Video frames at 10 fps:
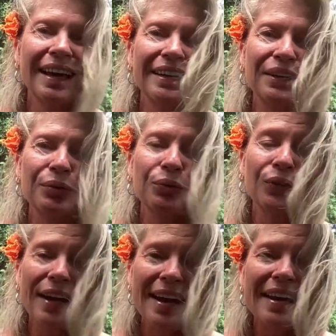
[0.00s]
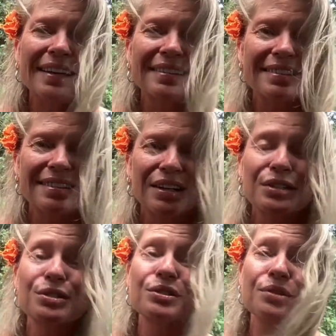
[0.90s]
and it rains
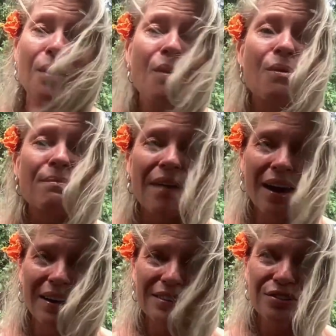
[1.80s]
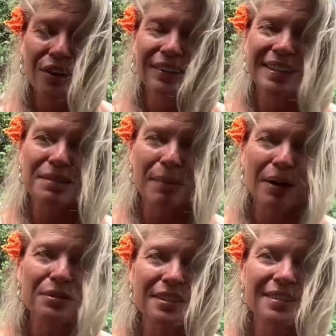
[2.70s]
so much on these
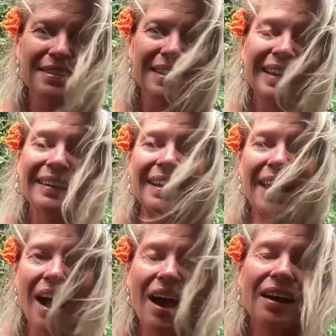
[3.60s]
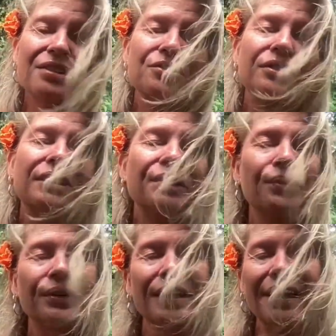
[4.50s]
mountains, they actually
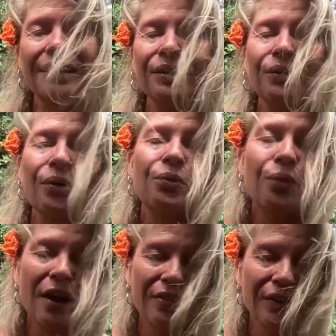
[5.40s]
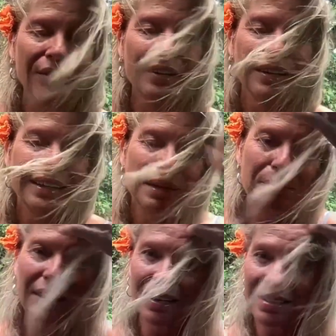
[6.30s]
create their own weather
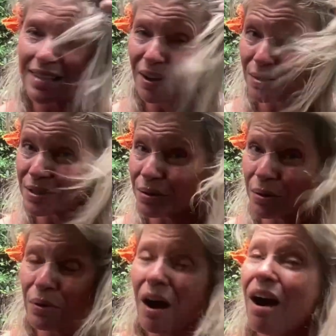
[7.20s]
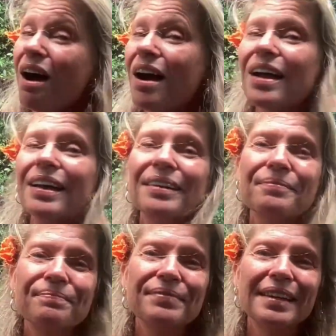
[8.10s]
because they are so high.
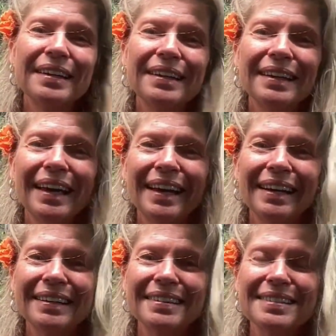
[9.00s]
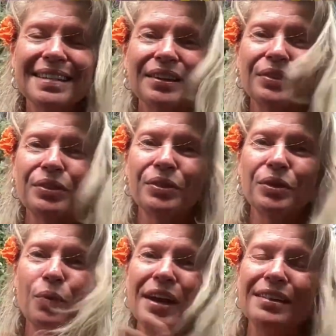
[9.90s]
And
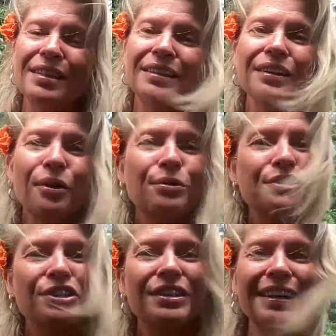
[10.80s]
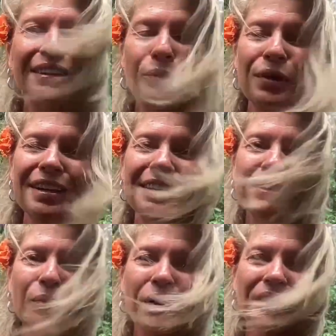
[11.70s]
the way that the ocean and the
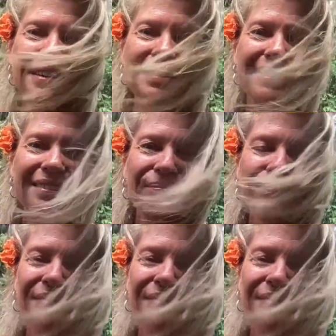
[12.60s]
wind works